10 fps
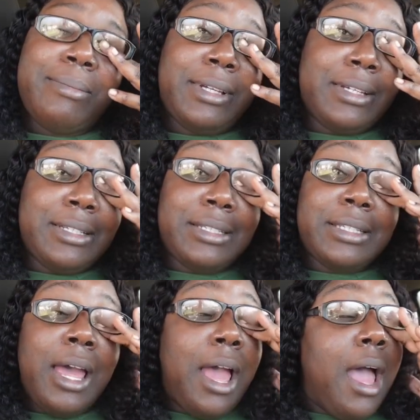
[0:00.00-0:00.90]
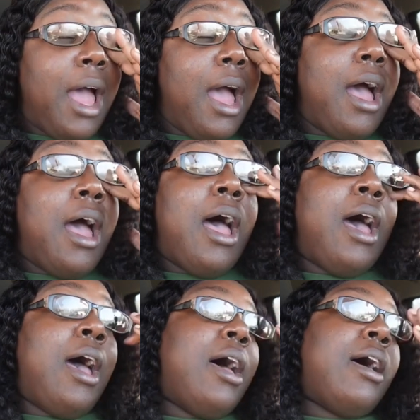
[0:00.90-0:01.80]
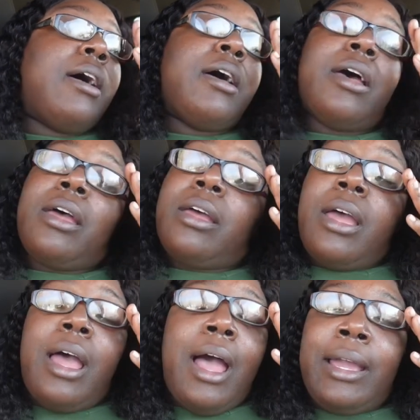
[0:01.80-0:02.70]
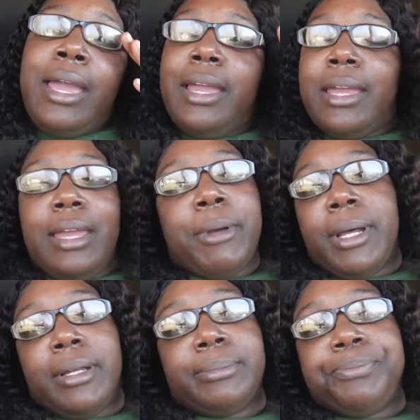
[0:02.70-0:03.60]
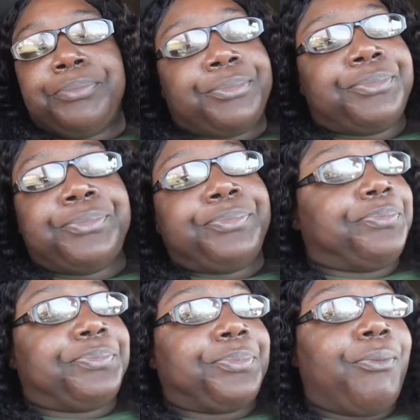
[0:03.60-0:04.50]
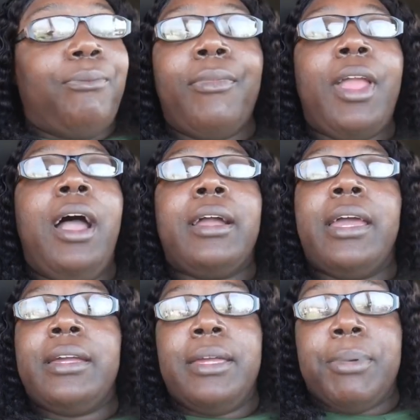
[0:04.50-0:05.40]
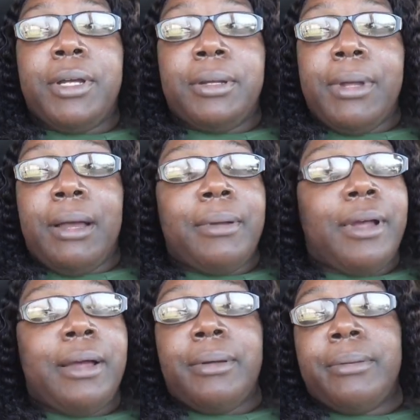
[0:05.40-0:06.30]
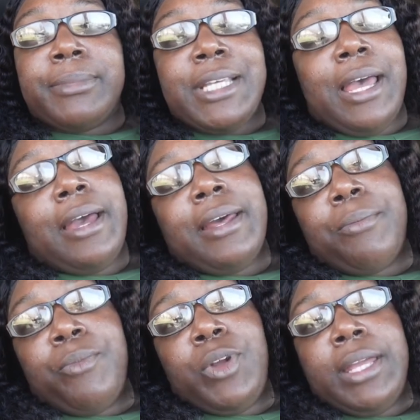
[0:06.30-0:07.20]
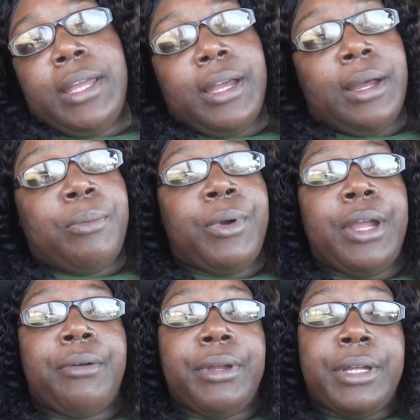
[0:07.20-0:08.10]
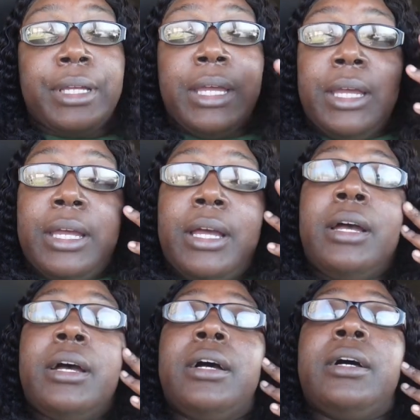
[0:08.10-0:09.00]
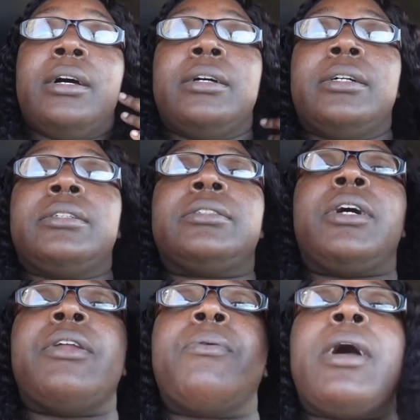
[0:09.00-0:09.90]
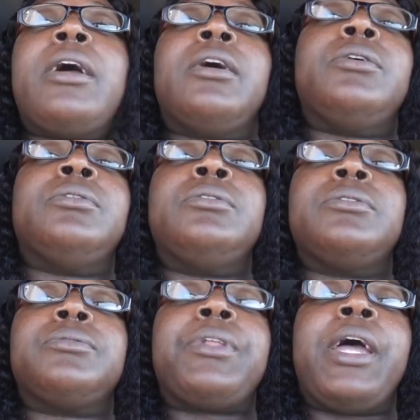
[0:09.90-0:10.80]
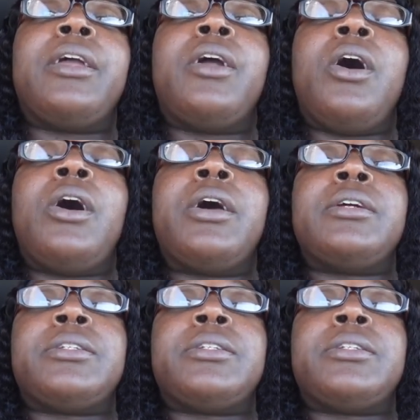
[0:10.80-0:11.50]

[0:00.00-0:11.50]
because uh, I can't keep up. I can't keep up. I'm, I'm tired. I'm weak. I'm weary. Uh, so anyway, oh, thank God he